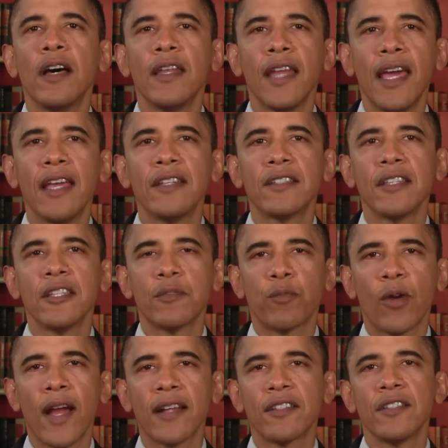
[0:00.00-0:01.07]
an end to this
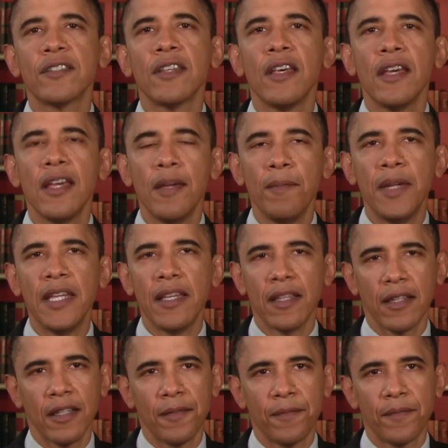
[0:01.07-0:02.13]
practice
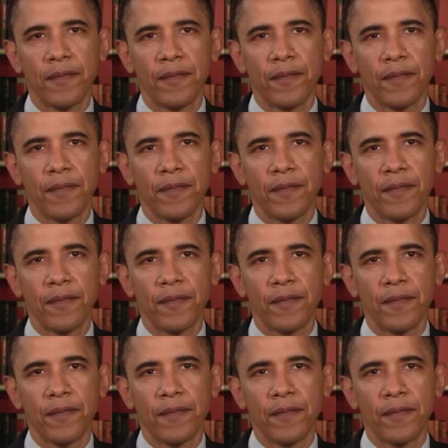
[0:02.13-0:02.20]
immediately.